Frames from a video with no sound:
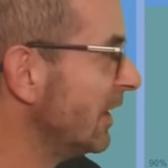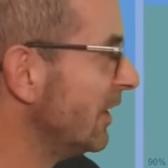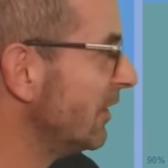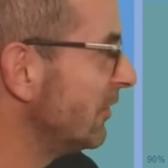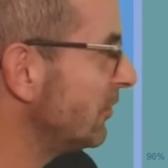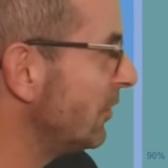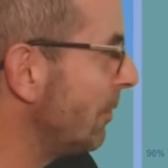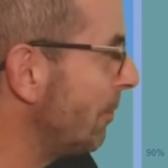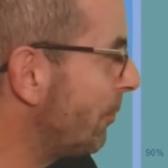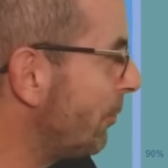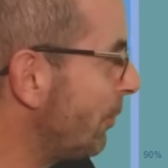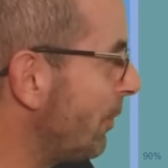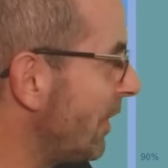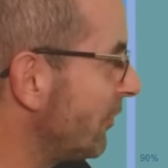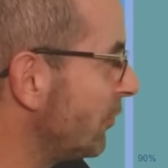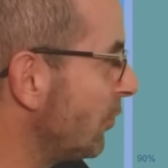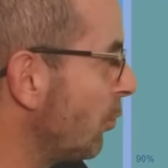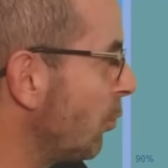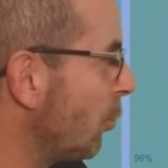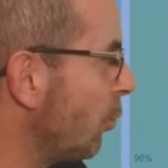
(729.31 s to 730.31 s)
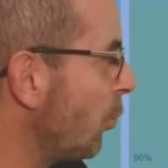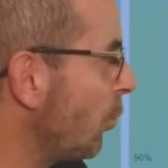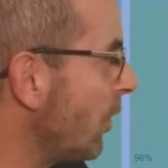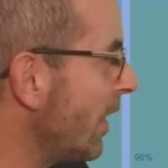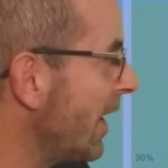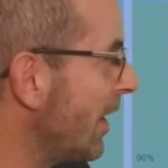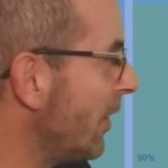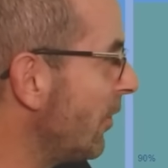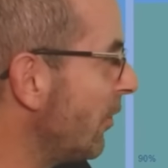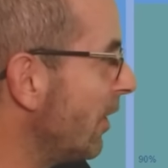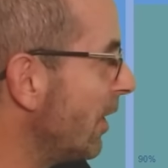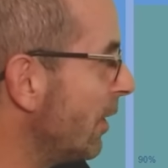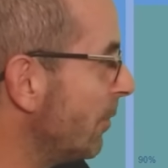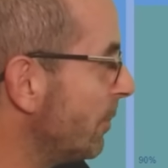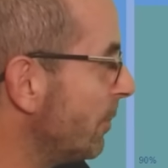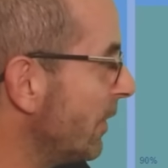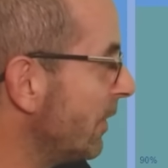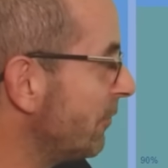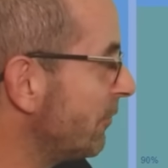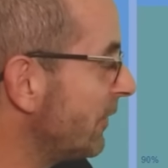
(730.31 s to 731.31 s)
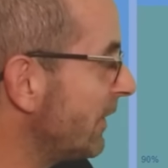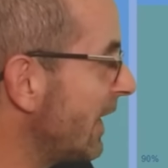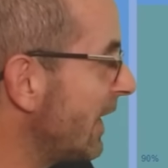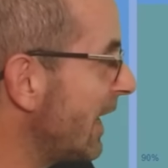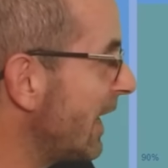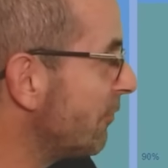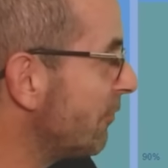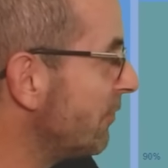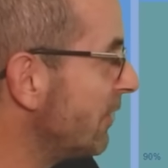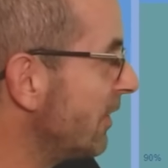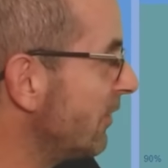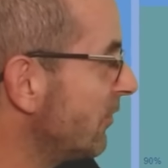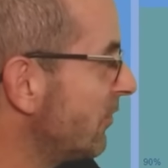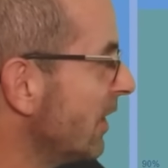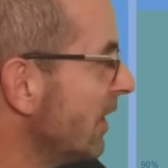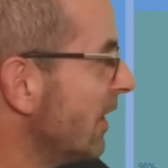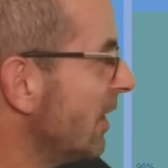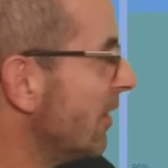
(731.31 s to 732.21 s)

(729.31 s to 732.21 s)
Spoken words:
showing pressure well above the average.